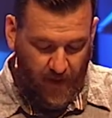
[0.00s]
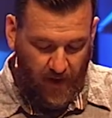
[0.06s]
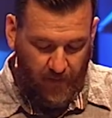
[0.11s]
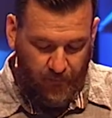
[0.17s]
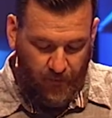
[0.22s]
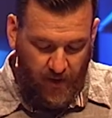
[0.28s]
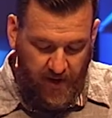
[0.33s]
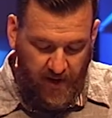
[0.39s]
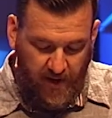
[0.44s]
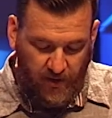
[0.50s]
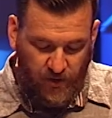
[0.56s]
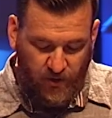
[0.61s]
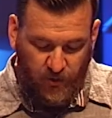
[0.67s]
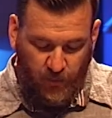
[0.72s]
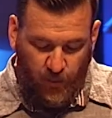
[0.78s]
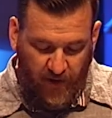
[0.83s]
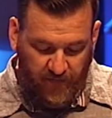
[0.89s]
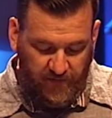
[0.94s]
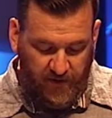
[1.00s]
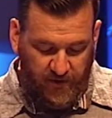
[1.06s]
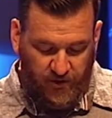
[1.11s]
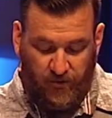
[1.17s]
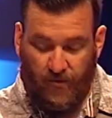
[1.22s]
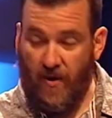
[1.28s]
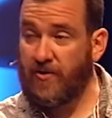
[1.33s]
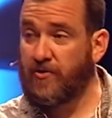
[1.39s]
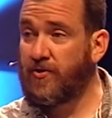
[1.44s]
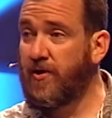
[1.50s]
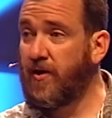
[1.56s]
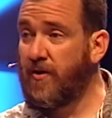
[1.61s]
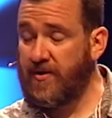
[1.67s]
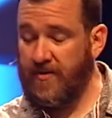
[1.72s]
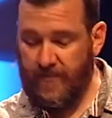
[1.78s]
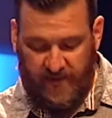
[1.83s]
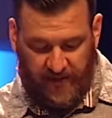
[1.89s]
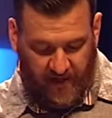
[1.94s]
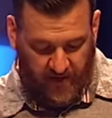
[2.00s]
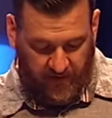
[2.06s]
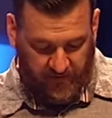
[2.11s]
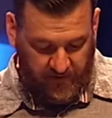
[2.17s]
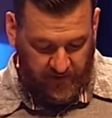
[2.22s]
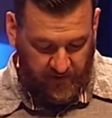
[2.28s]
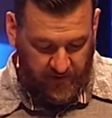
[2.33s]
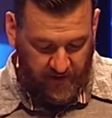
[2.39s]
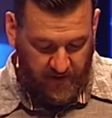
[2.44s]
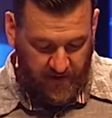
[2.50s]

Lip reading: bringing swift destruction on themselves.